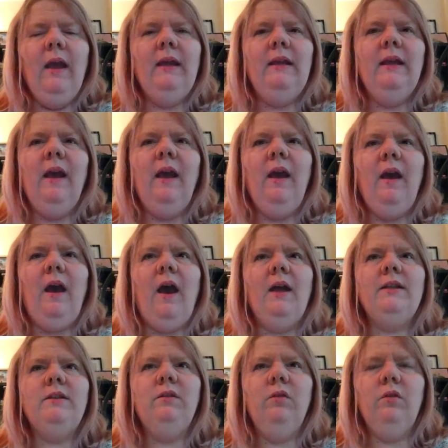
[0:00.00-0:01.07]
Yeah,
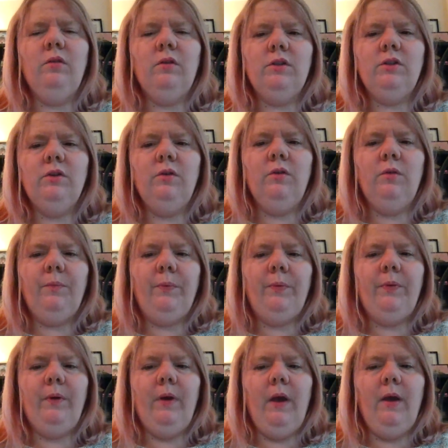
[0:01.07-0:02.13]
I'd looked up
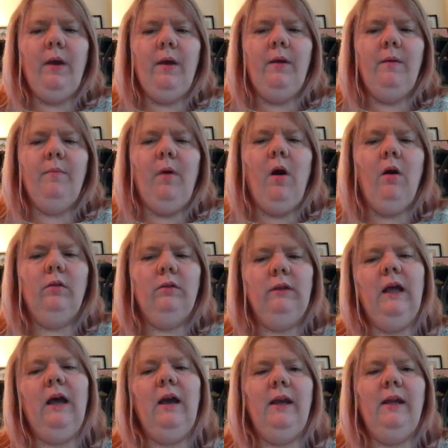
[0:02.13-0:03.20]

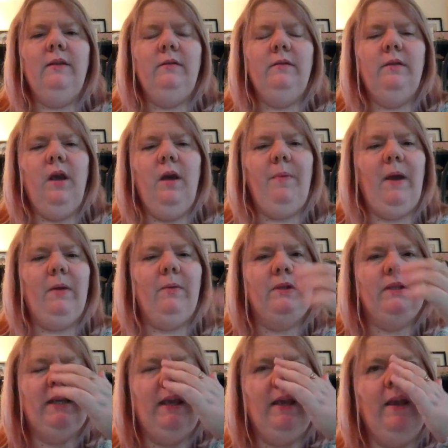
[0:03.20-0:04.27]
online
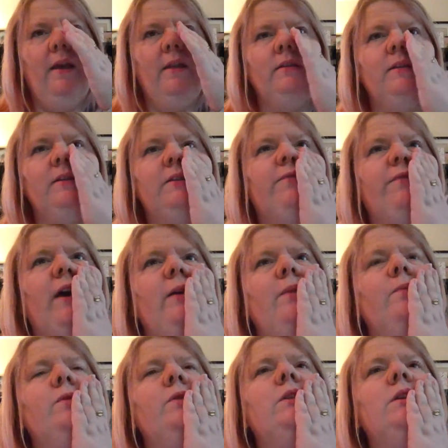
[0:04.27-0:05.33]
about it and
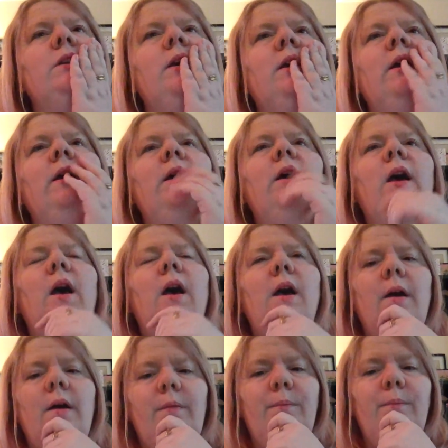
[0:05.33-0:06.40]
found
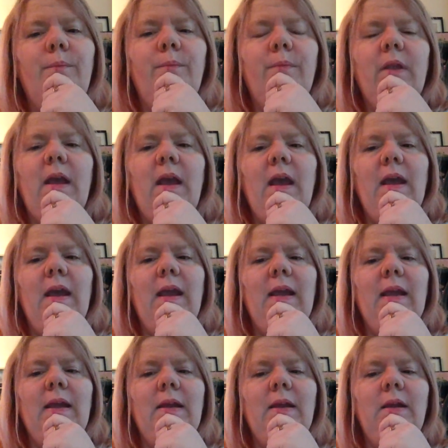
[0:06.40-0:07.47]
um,
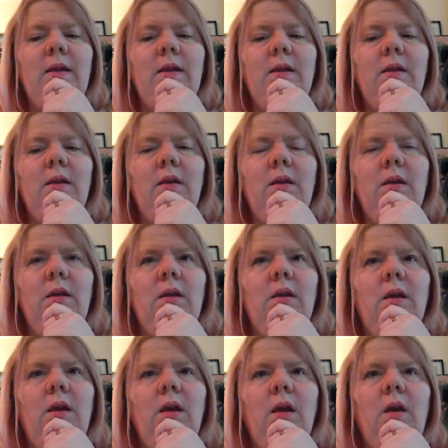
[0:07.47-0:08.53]
a,
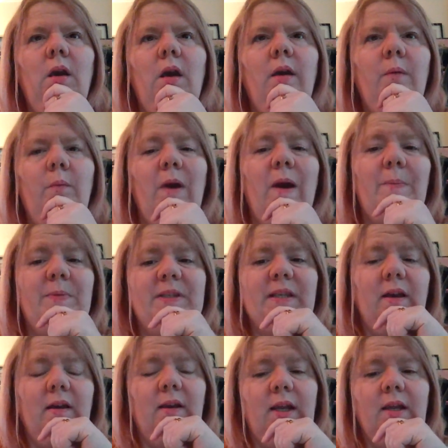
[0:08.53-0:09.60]
a
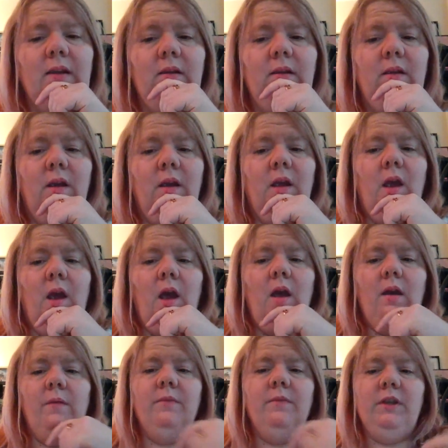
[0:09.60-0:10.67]
website.
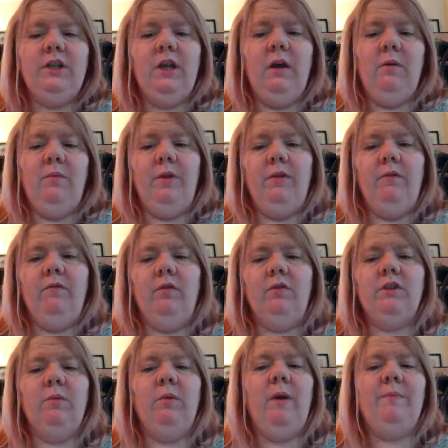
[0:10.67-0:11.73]
The gentleman that
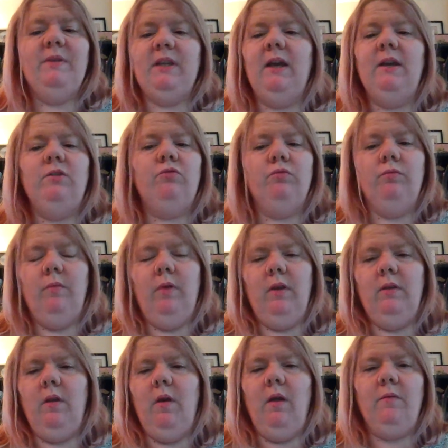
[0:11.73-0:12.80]
runs the website
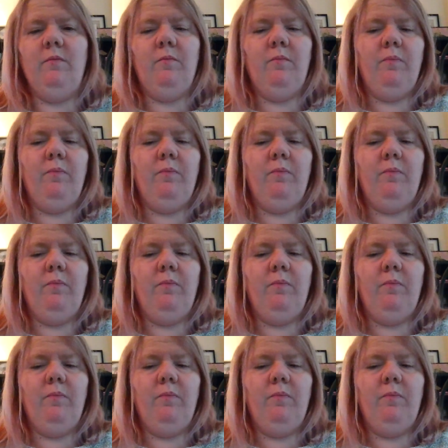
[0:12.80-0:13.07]
had